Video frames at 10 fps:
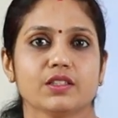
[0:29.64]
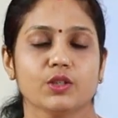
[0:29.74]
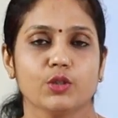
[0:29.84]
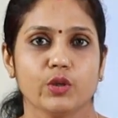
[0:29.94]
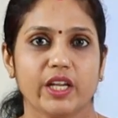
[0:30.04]

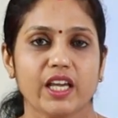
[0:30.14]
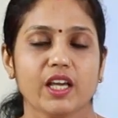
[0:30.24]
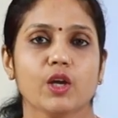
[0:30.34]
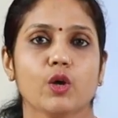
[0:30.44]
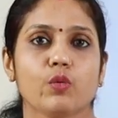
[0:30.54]
So
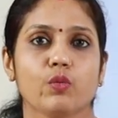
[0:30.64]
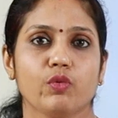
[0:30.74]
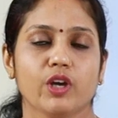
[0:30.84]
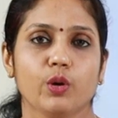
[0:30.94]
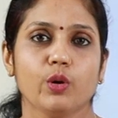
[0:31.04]
today
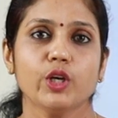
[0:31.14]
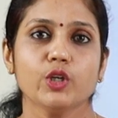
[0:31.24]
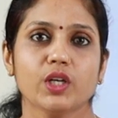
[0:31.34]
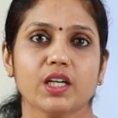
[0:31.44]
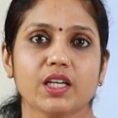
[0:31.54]
we are
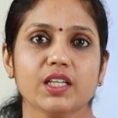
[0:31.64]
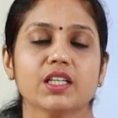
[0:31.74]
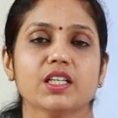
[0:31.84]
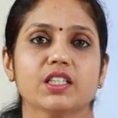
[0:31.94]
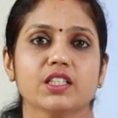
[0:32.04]
going to
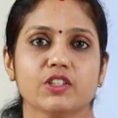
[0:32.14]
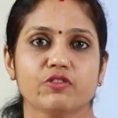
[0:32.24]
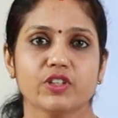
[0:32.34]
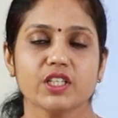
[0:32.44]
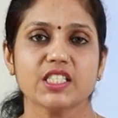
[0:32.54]
learn the
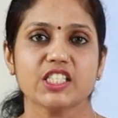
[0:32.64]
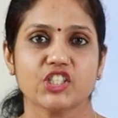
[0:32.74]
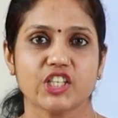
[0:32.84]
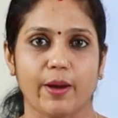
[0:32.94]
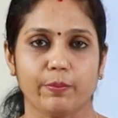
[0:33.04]

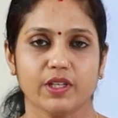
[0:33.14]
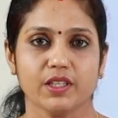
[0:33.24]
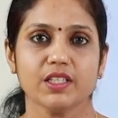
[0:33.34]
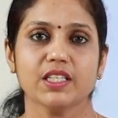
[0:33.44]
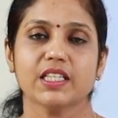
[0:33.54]
first
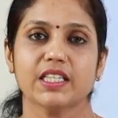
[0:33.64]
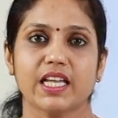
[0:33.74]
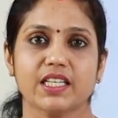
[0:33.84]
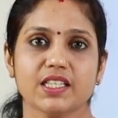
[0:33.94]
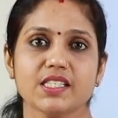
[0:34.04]
chapter,
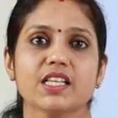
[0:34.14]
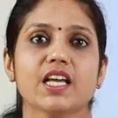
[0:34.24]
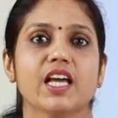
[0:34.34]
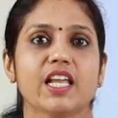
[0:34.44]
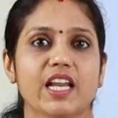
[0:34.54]
that is
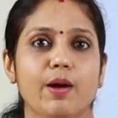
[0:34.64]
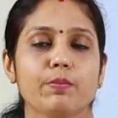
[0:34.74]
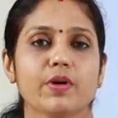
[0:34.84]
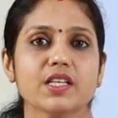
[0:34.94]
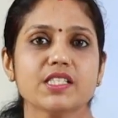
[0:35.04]

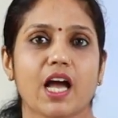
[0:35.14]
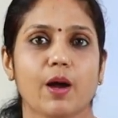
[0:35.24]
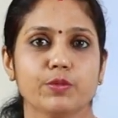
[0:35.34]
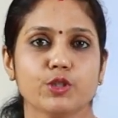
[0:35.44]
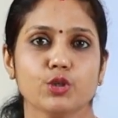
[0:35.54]
numbers
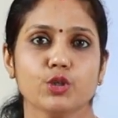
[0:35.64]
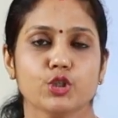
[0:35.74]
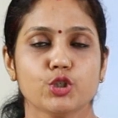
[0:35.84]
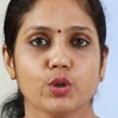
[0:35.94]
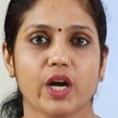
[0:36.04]
up to
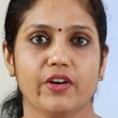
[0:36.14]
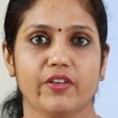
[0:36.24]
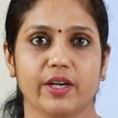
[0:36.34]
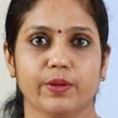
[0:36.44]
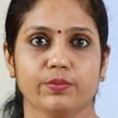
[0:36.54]

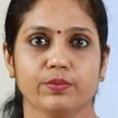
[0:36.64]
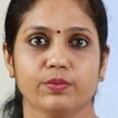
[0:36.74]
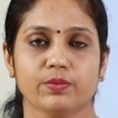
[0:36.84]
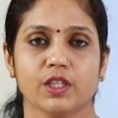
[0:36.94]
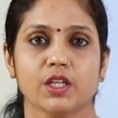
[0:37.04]
200.
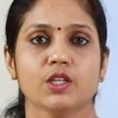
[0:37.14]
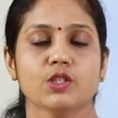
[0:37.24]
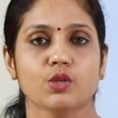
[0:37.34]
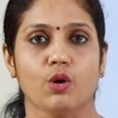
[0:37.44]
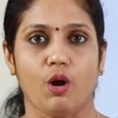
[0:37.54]

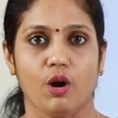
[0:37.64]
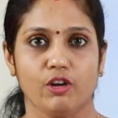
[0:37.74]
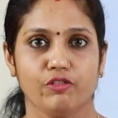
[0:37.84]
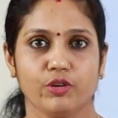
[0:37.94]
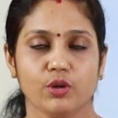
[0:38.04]
So
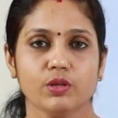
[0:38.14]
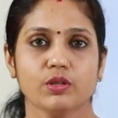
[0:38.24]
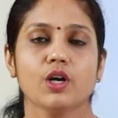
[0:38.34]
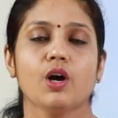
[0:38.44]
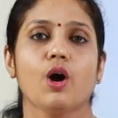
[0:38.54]
all of
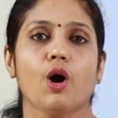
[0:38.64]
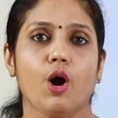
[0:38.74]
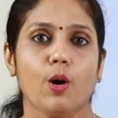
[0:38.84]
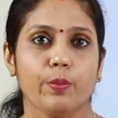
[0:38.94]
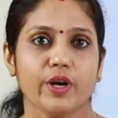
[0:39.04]
you,
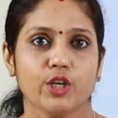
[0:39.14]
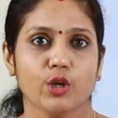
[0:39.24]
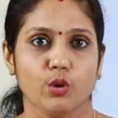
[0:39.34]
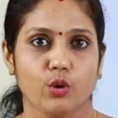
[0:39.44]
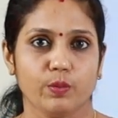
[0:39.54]
open
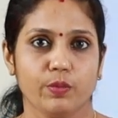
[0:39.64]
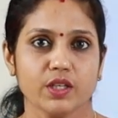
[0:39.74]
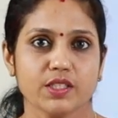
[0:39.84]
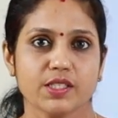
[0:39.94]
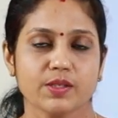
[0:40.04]
your
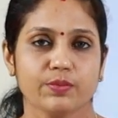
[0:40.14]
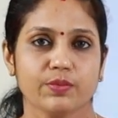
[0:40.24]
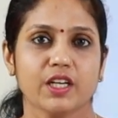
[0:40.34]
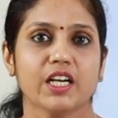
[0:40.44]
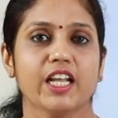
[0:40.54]
notebooks,
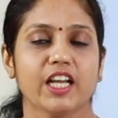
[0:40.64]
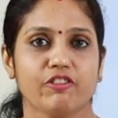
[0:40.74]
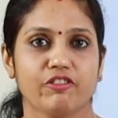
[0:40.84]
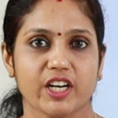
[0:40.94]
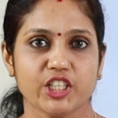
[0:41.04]

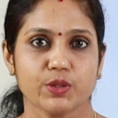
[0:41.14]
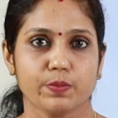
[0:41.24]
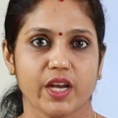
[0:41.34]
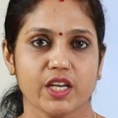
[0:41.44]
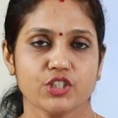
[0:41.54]
take a
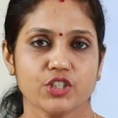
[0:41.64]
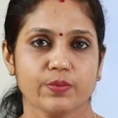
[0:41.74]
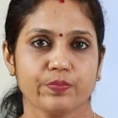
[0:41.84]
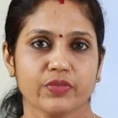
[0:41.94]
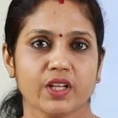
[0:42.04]
fresh
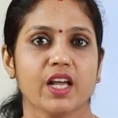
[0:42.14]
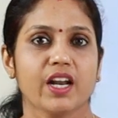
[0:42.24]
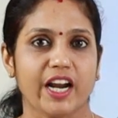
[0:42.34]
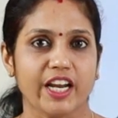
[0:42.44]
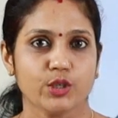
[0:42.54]
page,
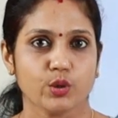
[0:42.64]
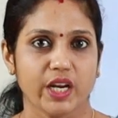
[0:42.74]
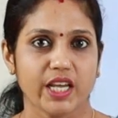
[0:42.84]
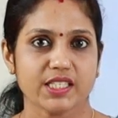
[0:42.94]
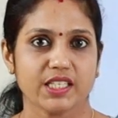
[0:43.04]
write
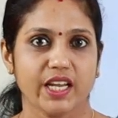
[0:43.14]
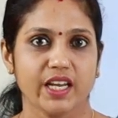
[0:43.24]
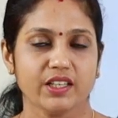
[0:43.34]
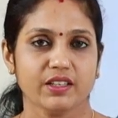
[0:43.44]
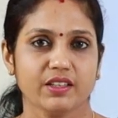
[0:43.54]
today's
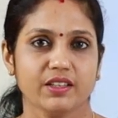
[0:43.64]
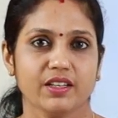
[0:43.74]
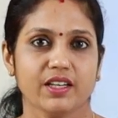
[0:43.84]
date,